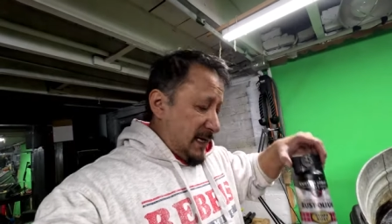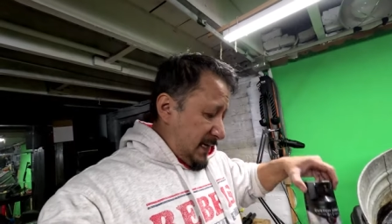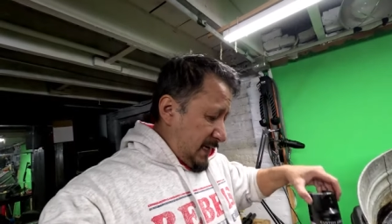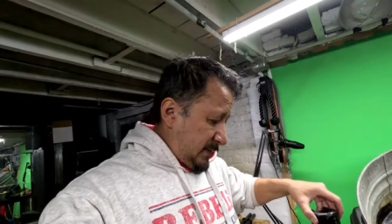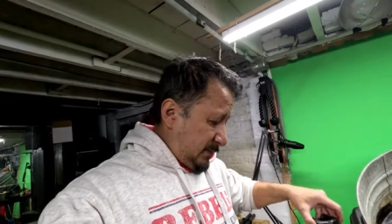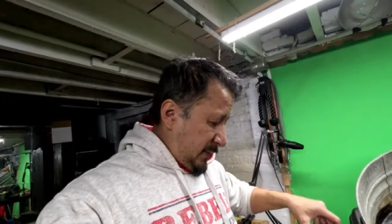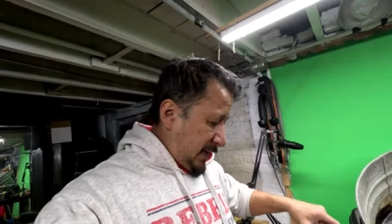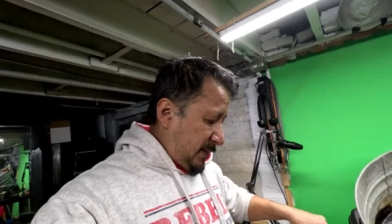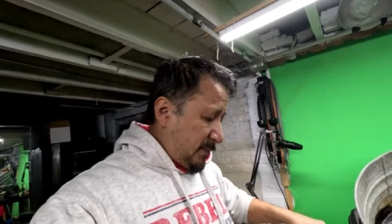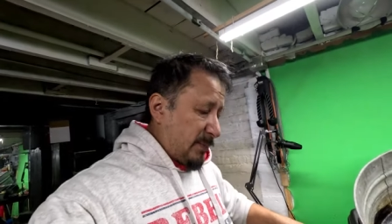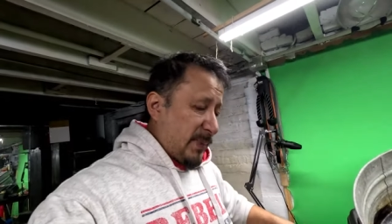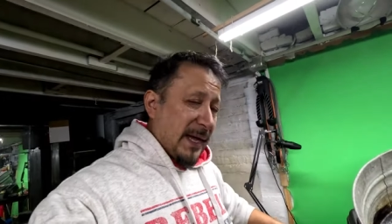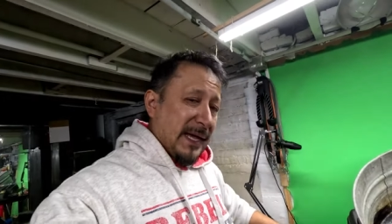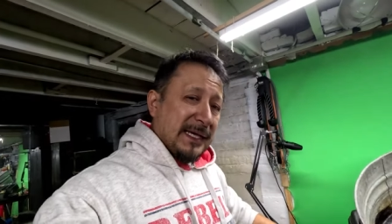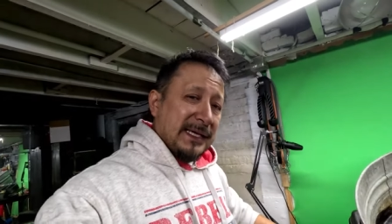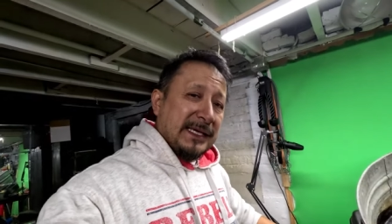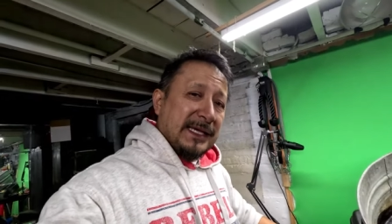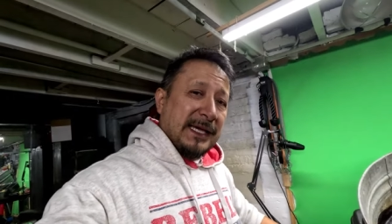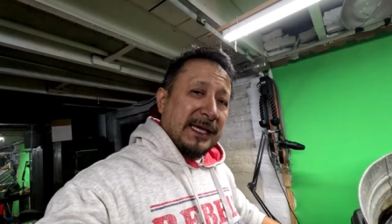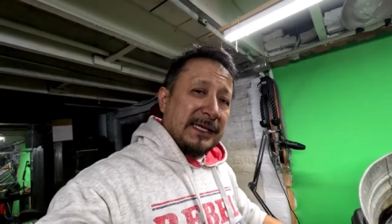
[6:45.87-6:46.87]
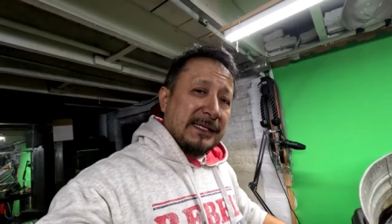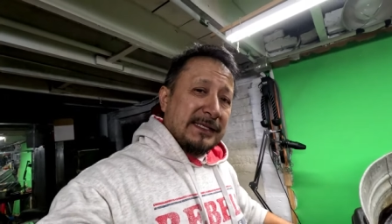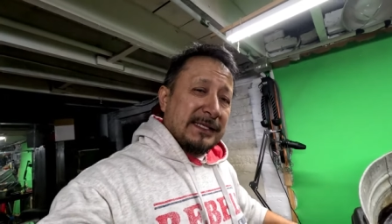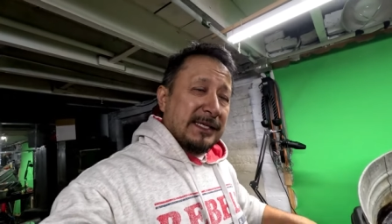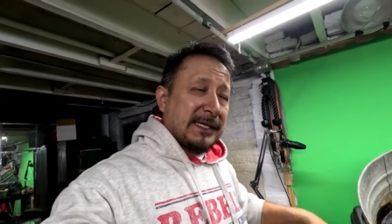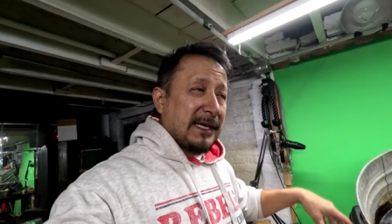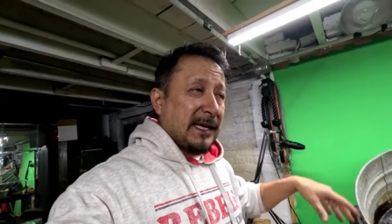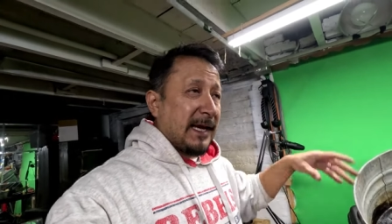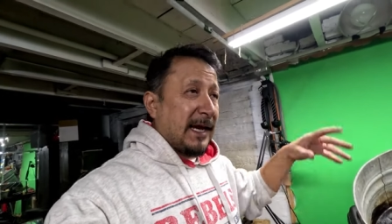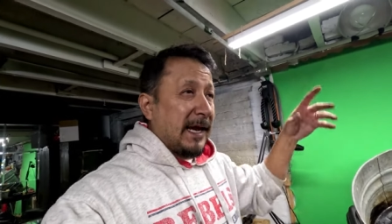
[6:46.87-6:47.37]
on my back
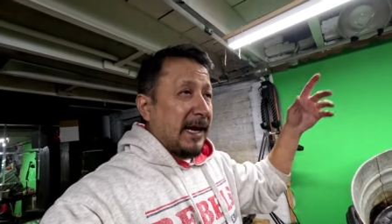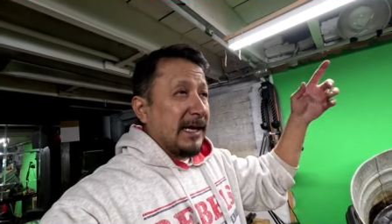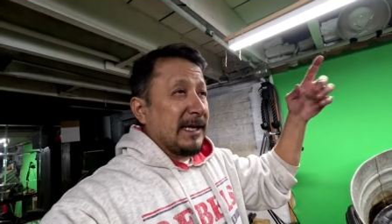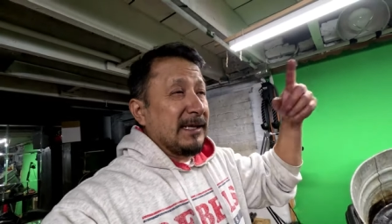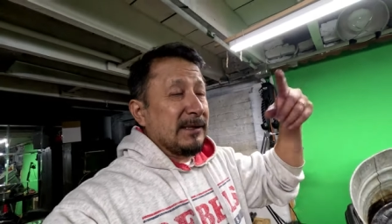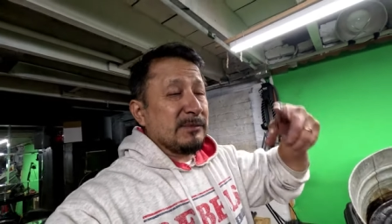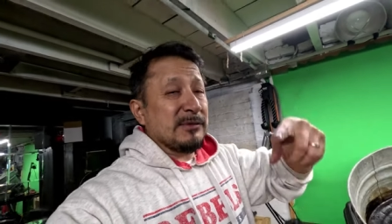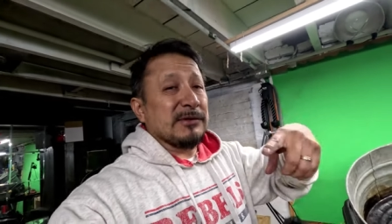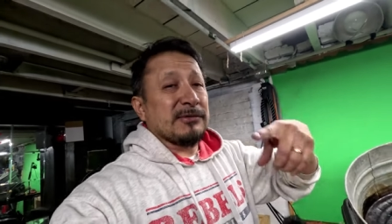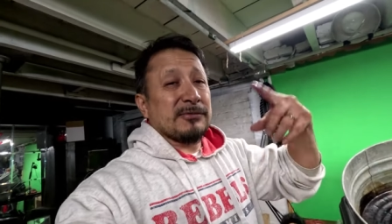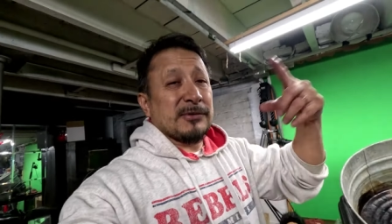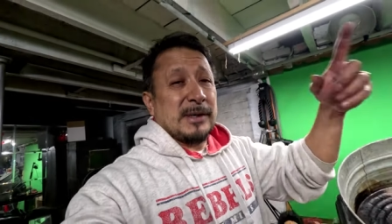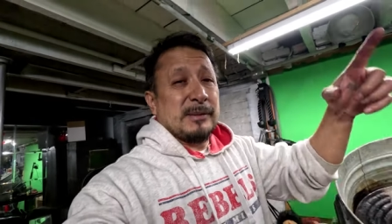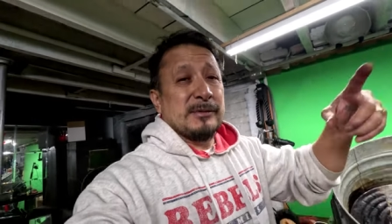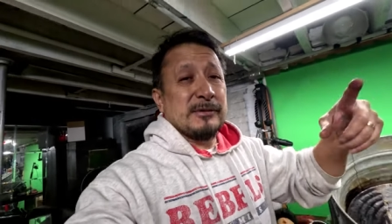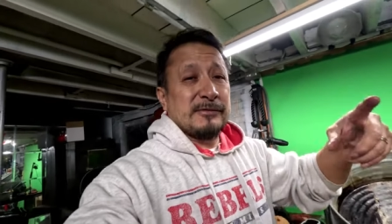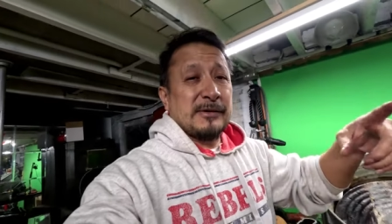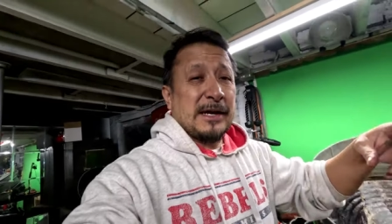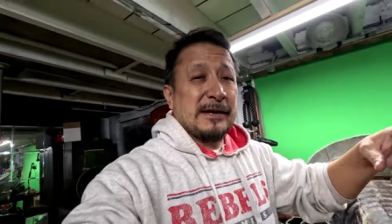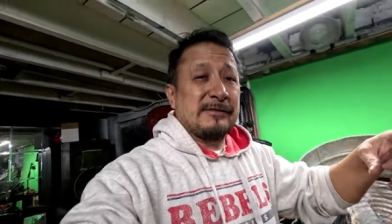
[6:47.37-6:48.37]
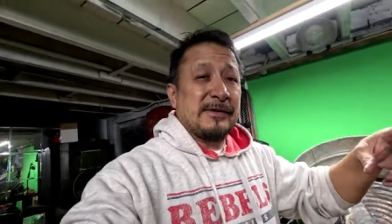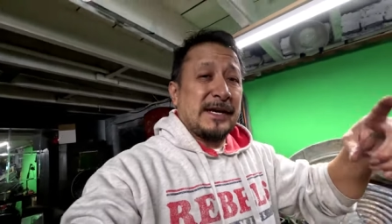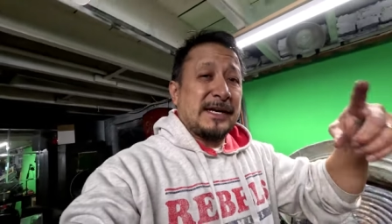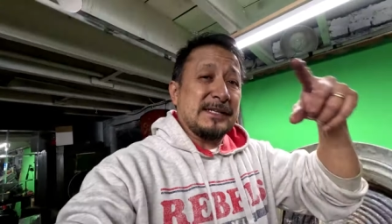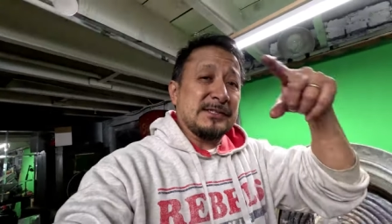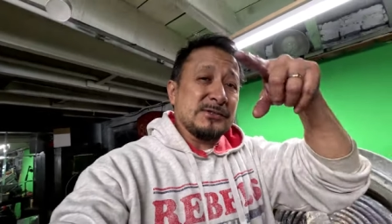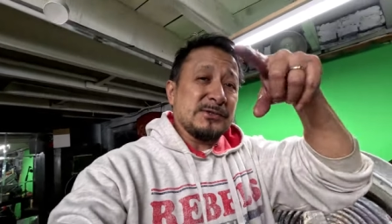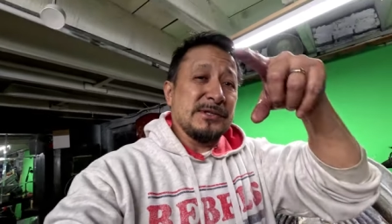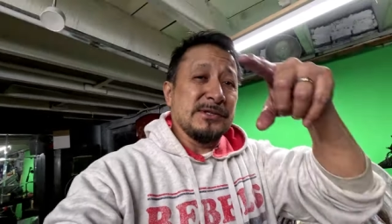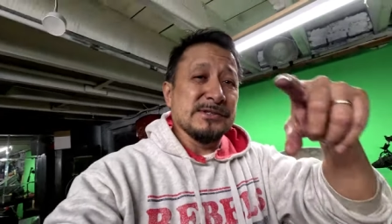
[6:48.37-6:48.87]
gate and the frame of my
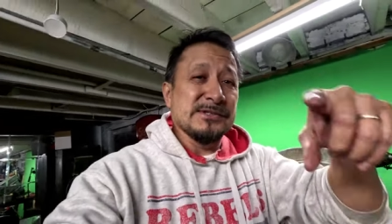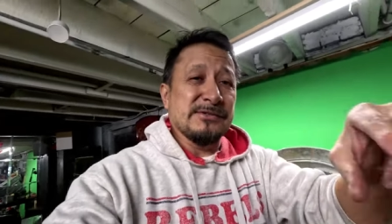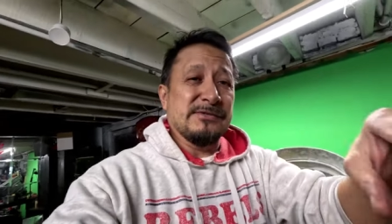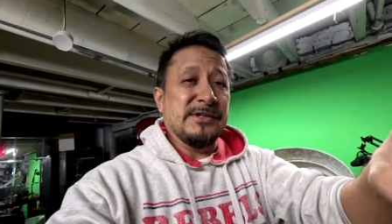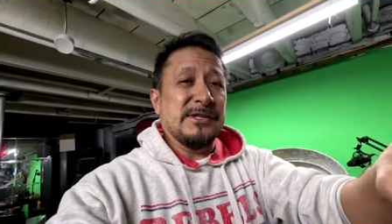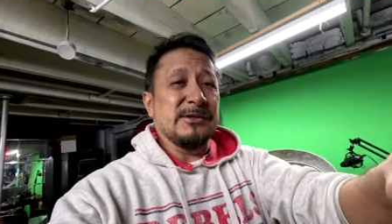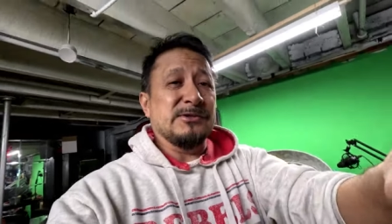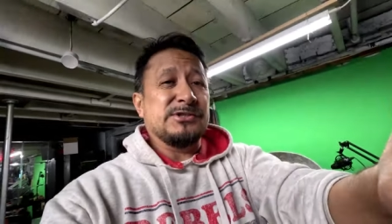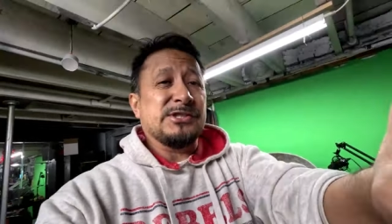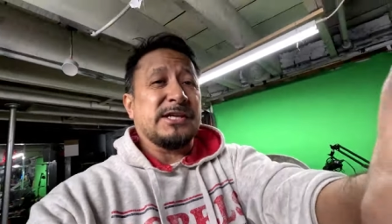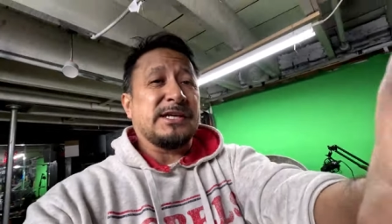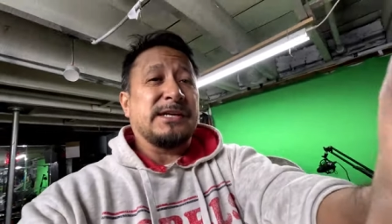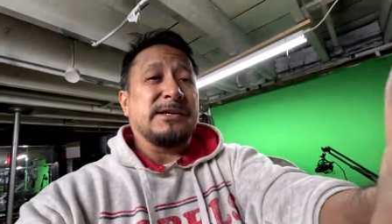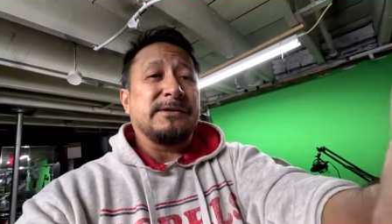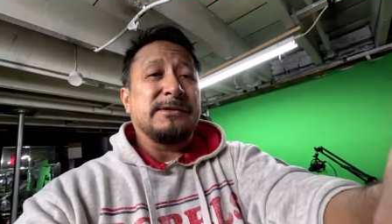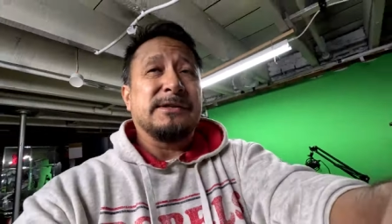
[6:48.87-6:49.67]
van. So here's the video. Check it